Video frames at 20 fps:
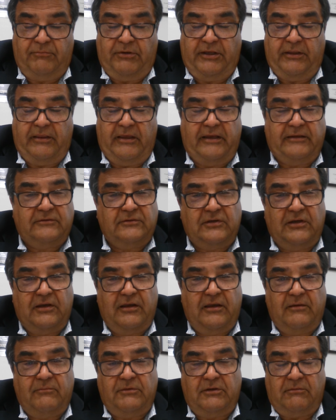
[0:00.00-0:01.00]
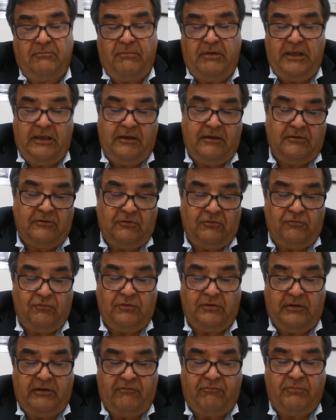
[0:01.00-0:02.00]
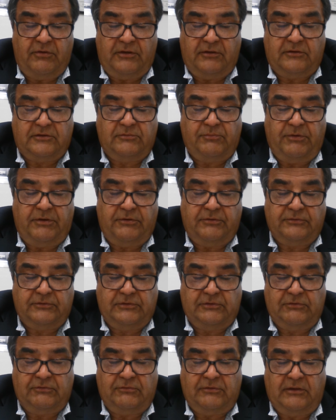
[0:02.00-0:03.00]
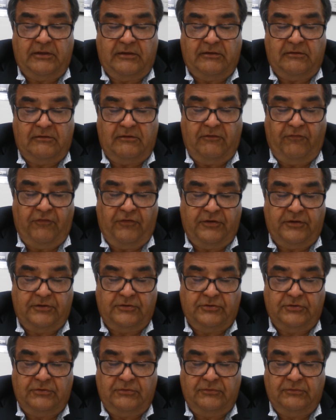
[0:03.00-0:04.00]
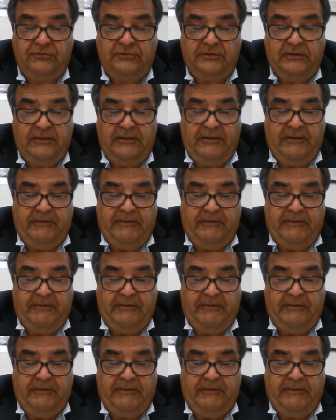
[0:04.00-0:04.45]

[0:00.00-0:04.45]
By that time in May, you will have been exposed to a lot of different issues.